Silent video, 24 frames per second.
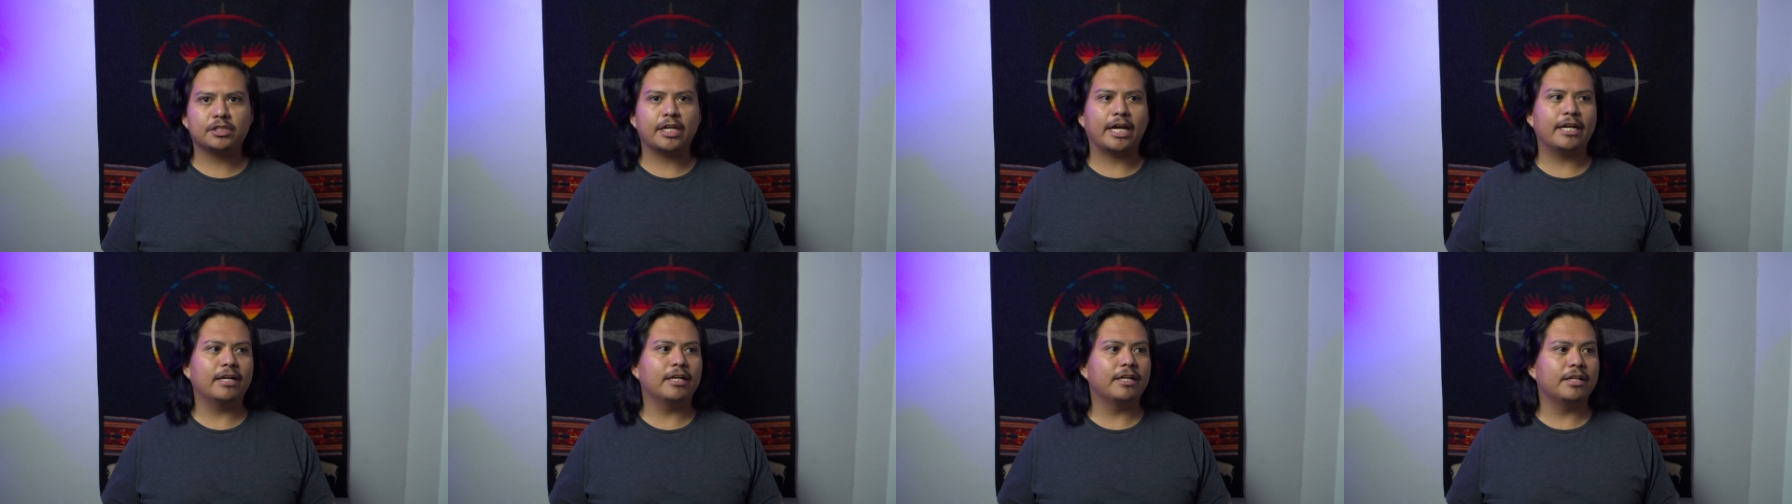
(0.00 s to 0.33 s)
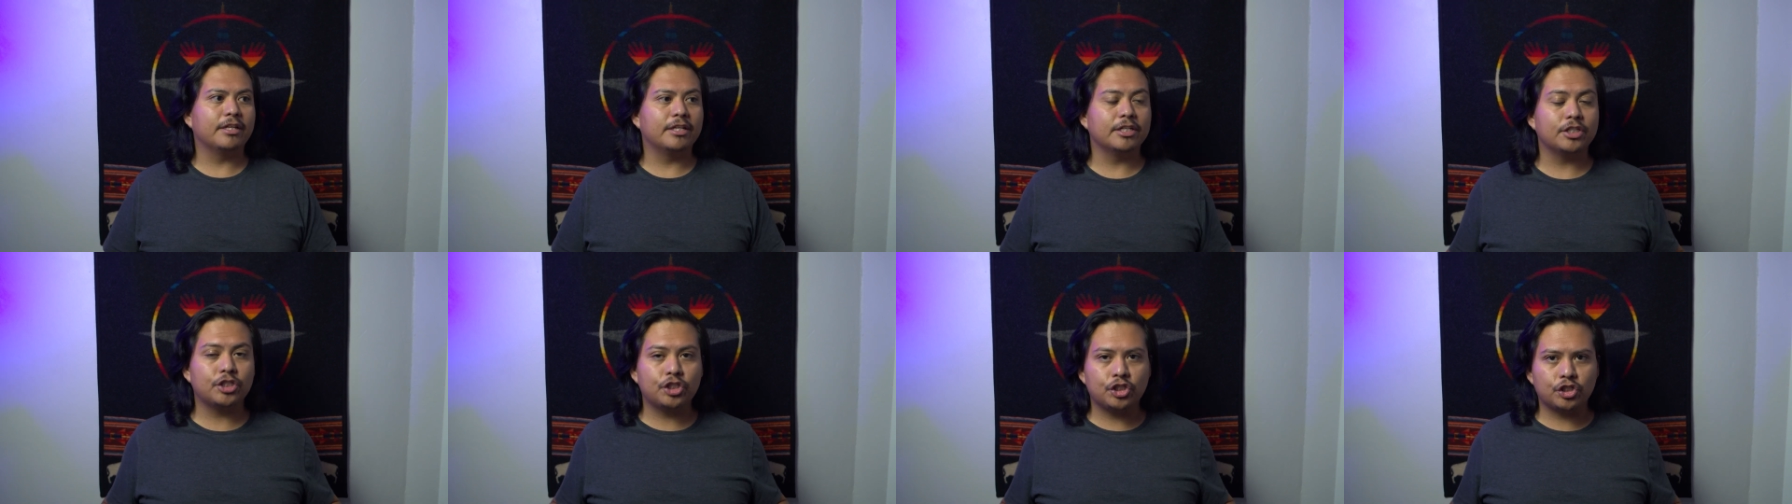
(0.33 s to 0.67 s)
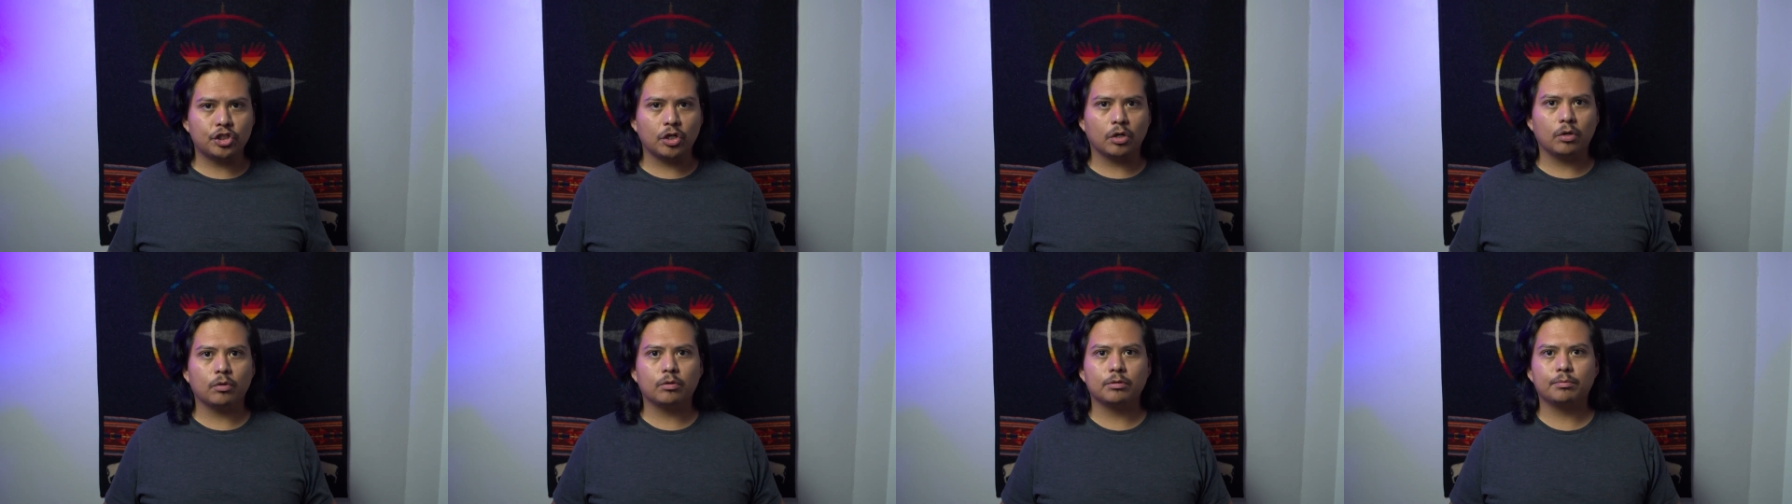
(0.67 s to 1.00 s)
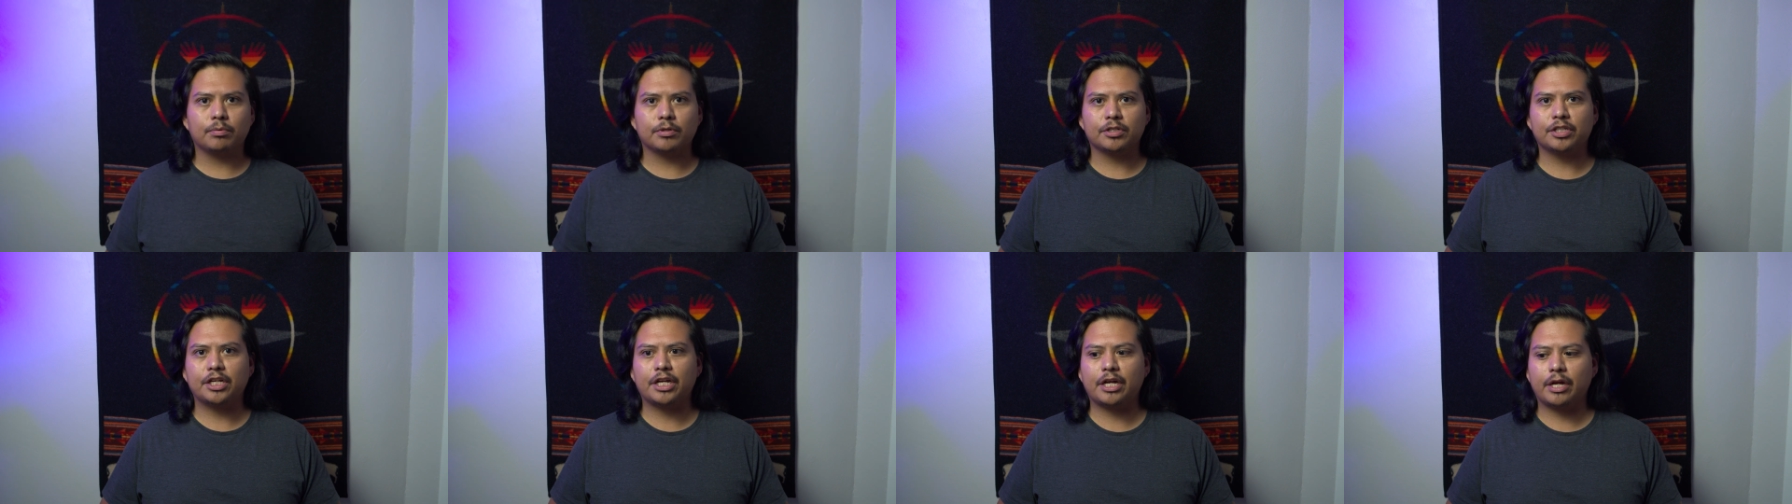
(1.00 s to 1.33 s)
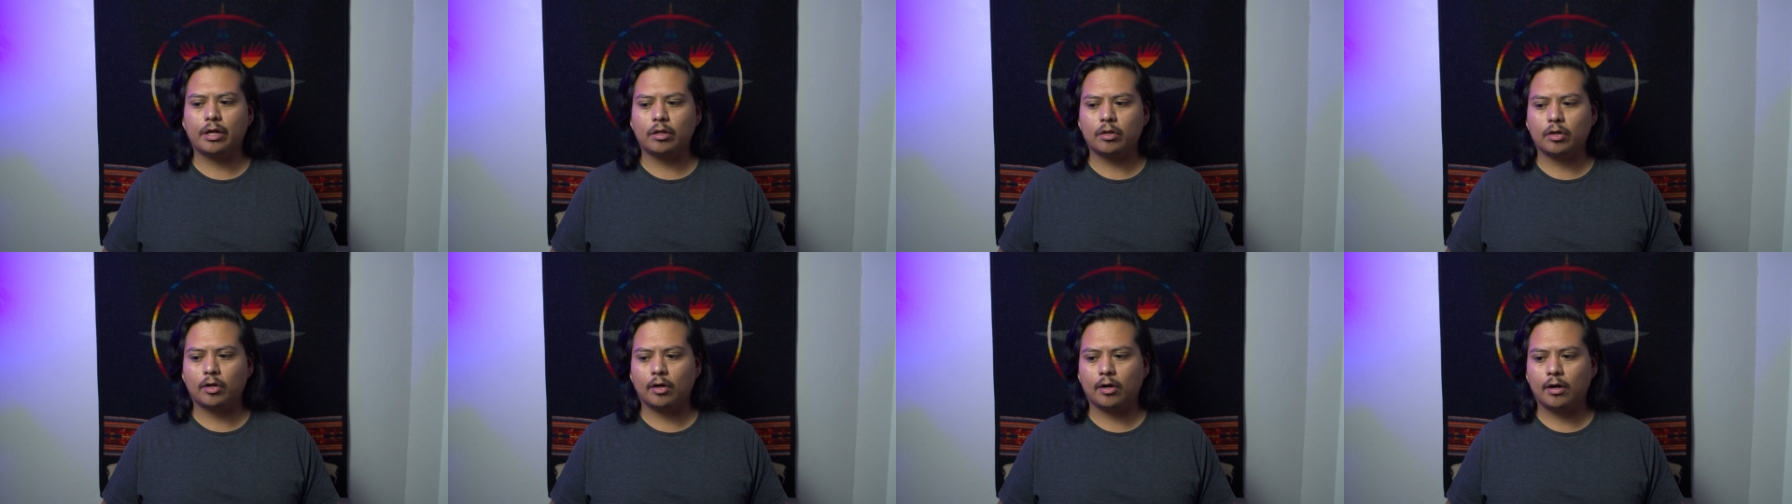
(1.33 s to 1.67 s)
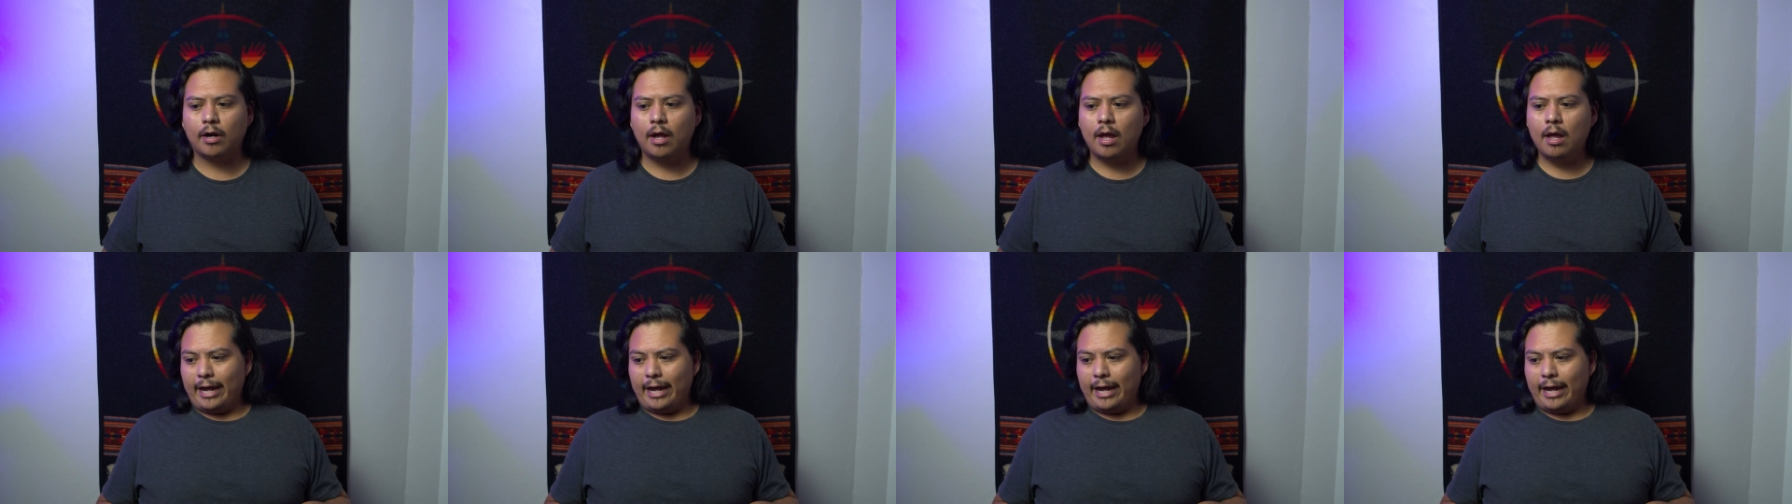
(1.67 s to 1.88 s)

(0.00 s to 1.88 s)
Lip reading: and in this show in particular,